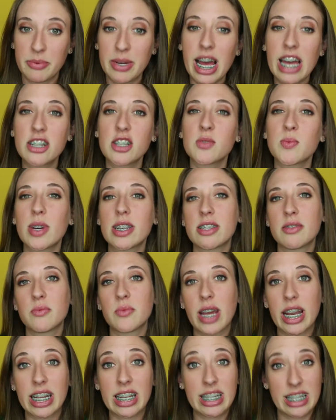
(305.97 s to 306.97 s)
but I just wasn't
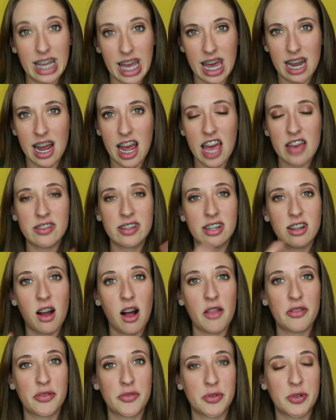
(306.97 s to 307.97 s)
ready yet. I hadn't
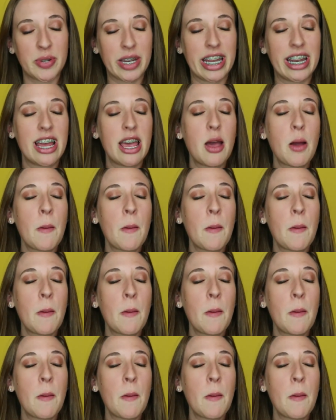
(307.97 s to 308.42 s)
gone through it.